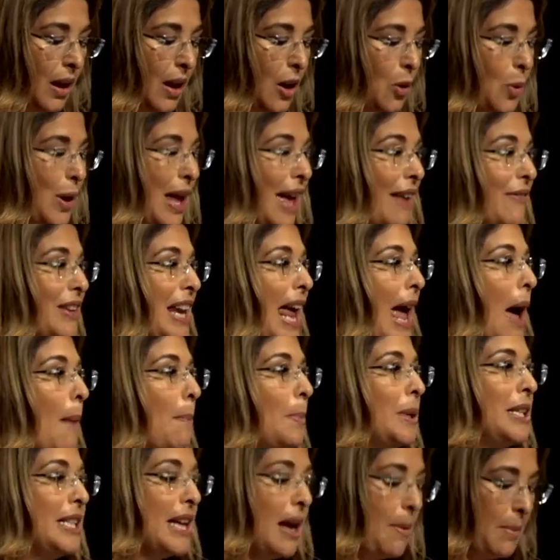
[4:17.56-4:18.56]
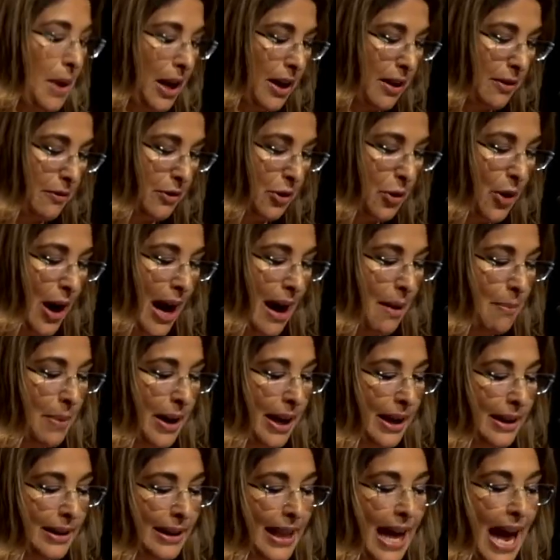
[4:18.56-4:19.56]
We have an epidemic of
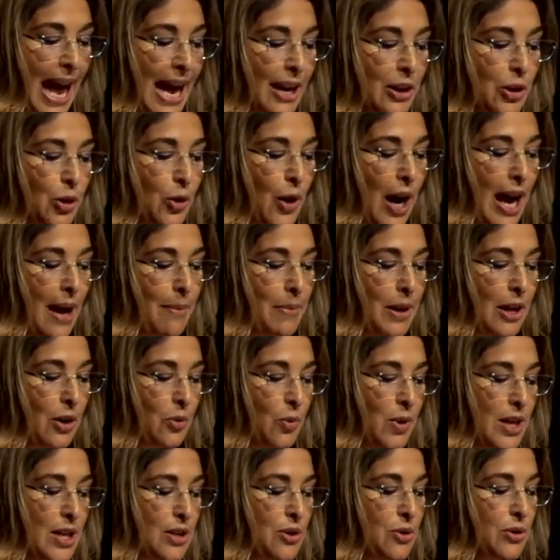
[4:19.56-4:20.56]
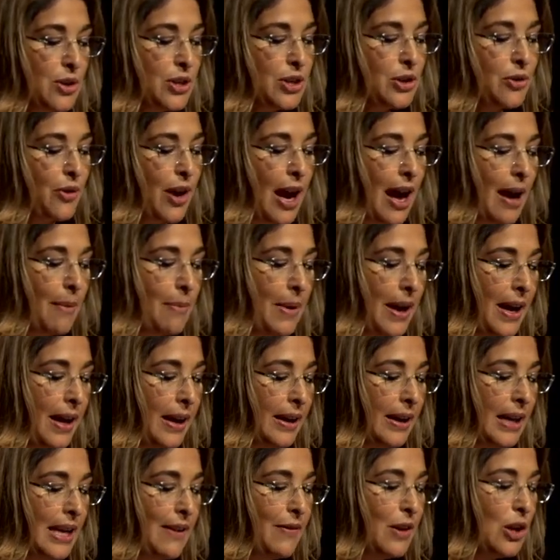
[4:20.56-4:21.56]
grabbing, land grabbing, resource
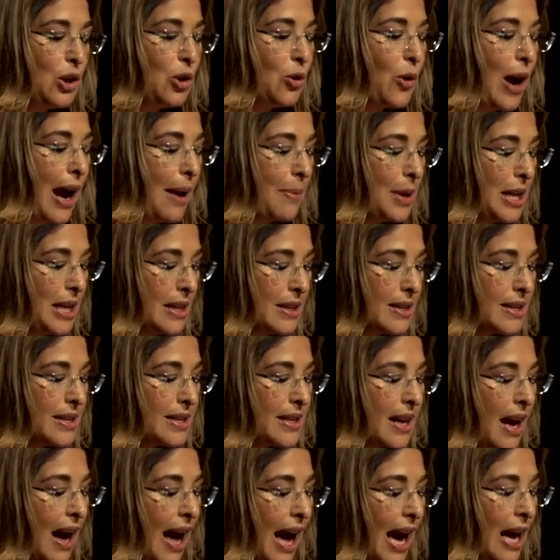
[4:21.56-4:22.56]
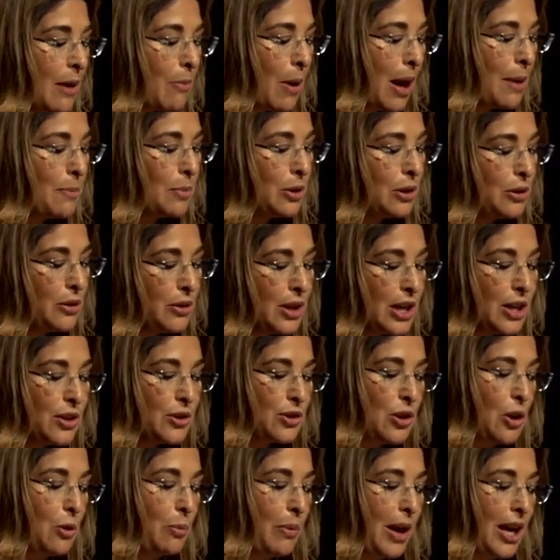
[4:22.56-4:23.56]
grabbing, even grabbing the sky by polluting
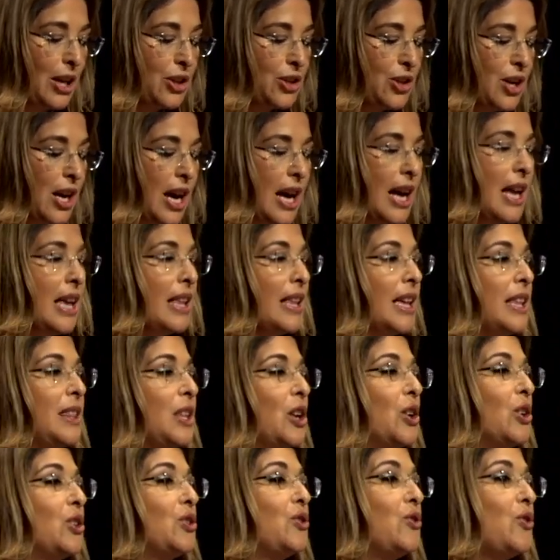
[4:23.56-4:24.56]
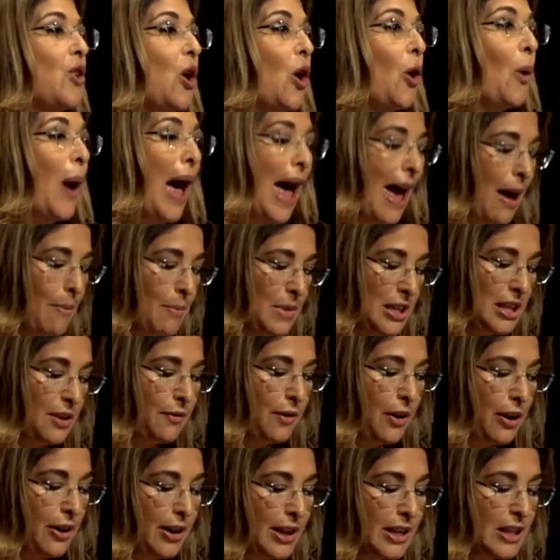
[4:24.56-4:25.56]
so much that there is no
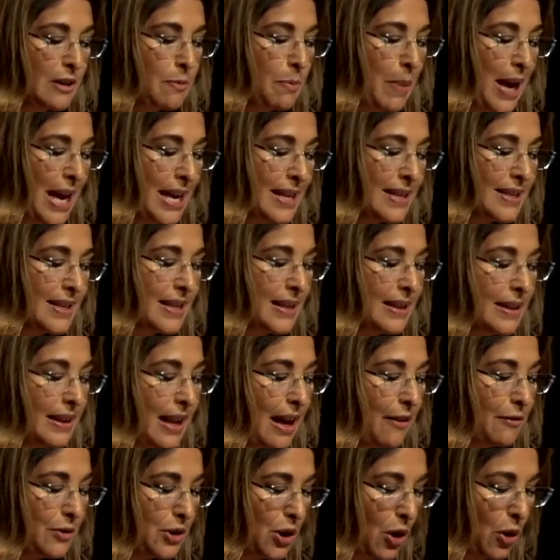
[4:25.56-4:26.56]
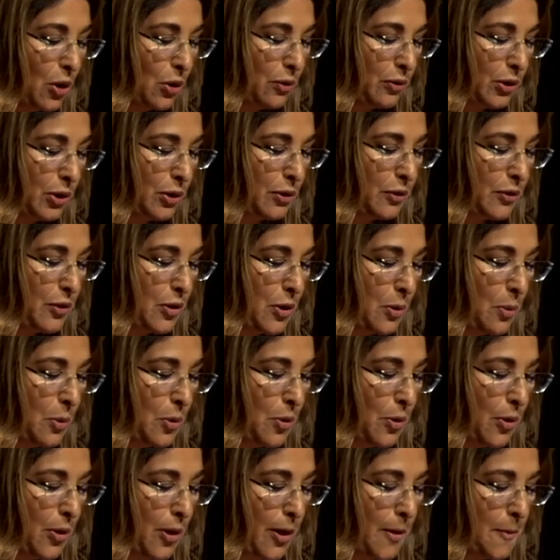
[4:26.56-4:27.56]
atmospheric space left over for the
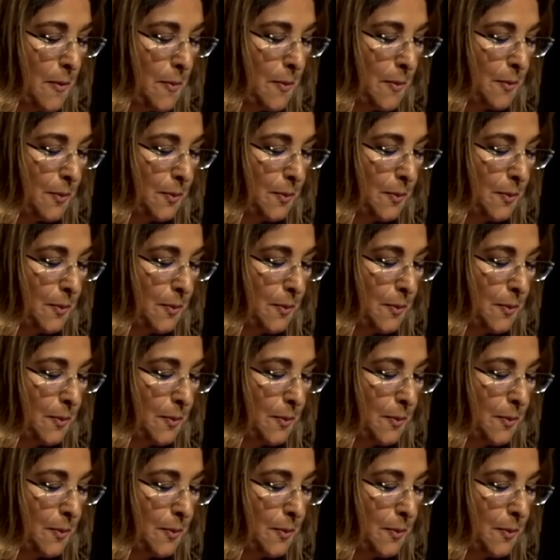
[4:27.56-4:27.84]
poor.